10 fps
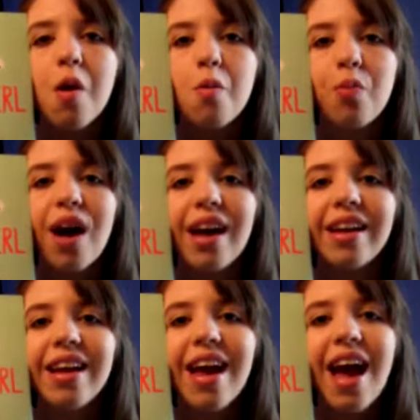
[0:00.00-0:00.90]
But
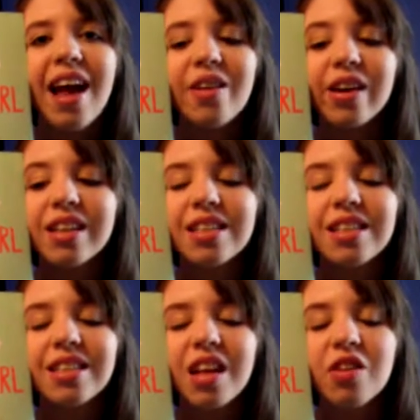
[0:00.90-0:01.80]
anyway, this is
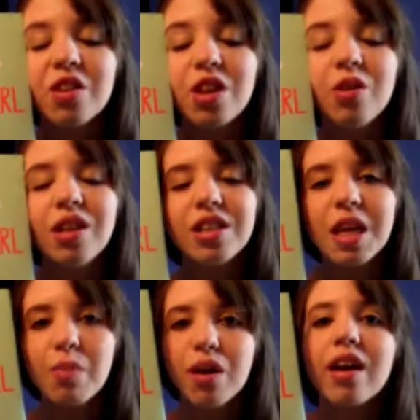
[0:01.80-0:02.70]
another cute
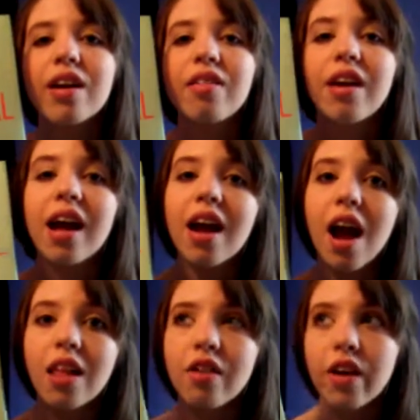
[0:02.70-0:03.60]
contemporary that I
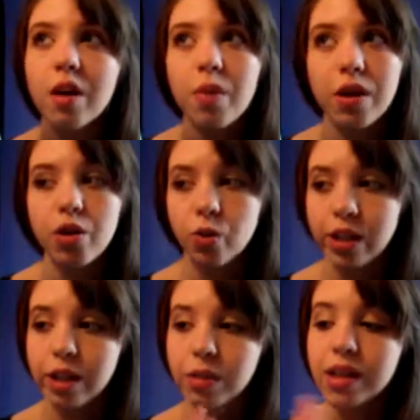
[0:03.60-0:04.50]
highly recommend you
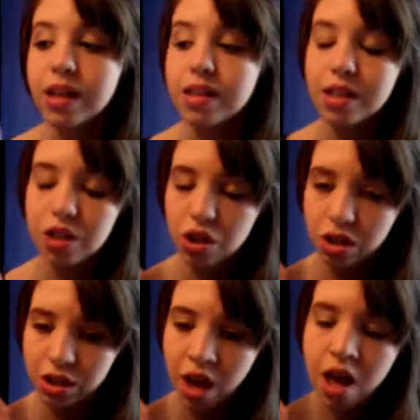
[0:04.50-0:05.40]
read because it's
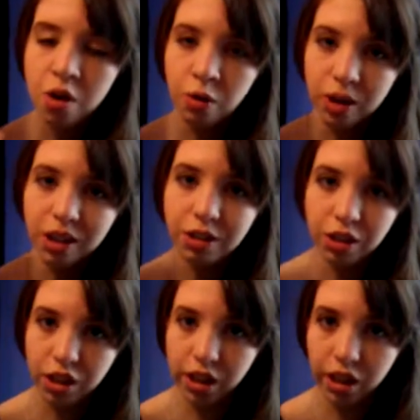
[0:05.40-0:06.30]
just
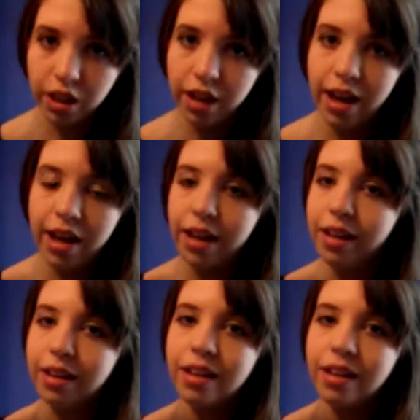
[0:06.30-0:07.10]
really good, and